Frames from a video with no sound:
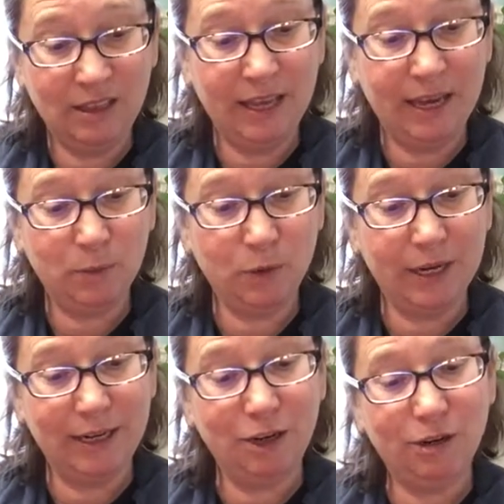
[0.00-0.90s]
that were
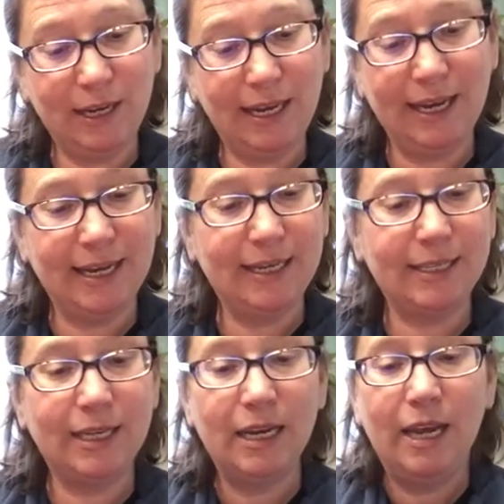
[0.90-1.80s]
in your
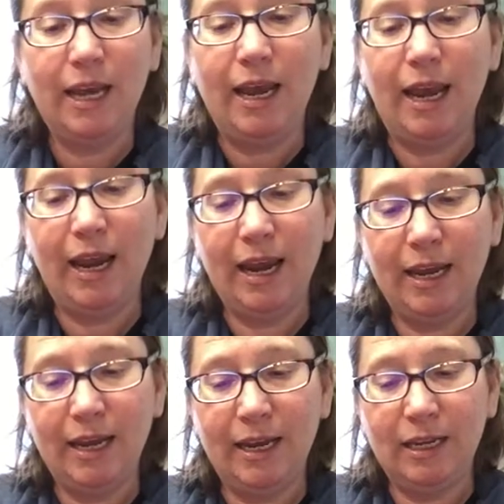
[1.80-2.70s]
kit
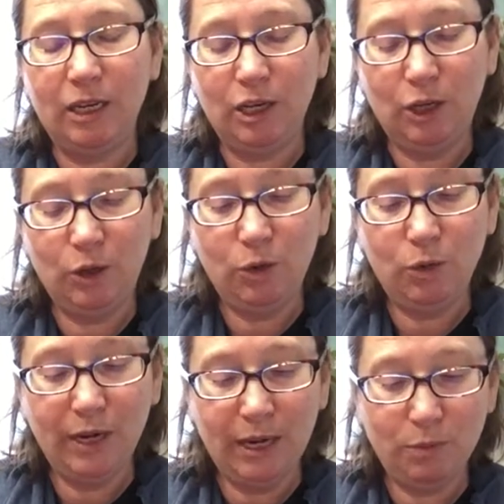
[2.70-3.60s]
and
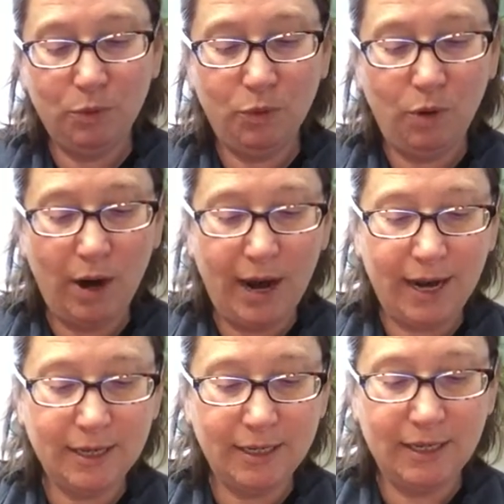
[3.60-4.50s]
you can
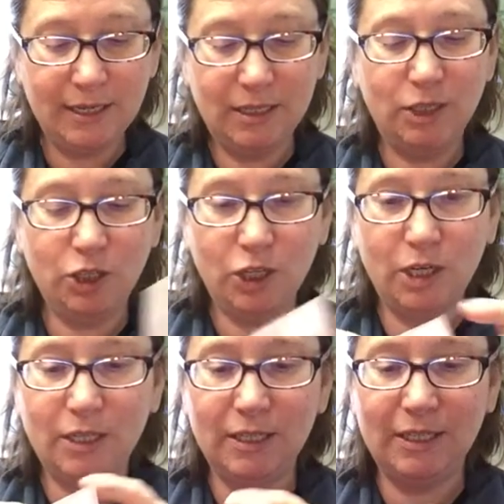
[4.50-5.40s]
practice
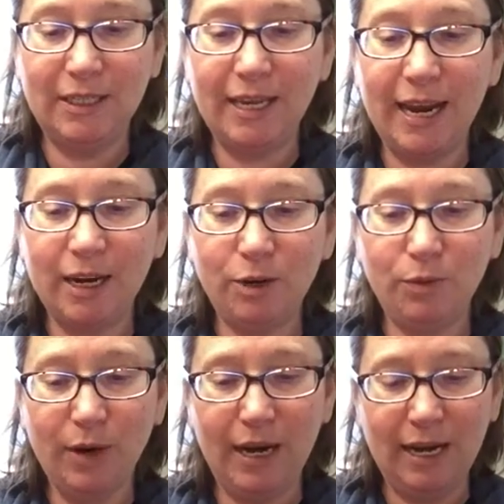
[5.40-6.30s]
just
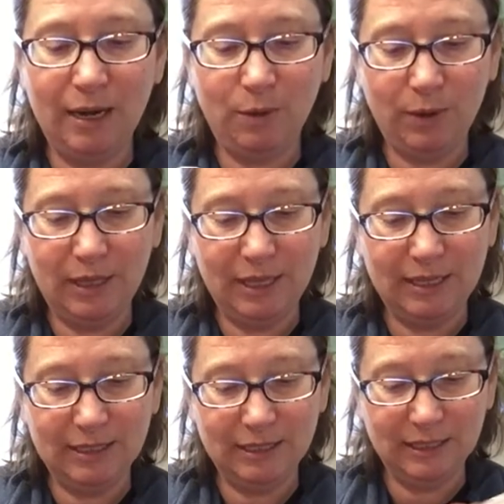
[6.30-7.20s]
decorating with
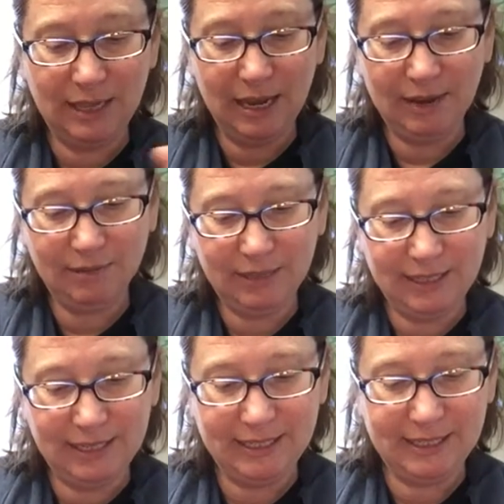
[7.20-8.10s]
these
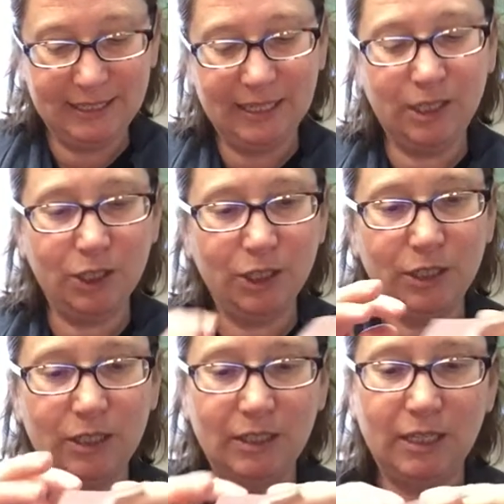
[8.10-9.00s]
lovely
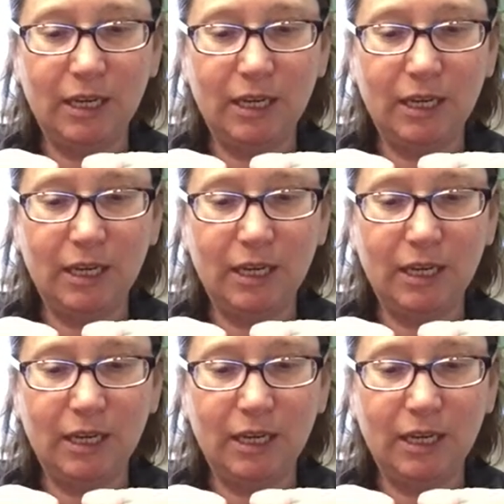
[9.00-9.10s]
stickers.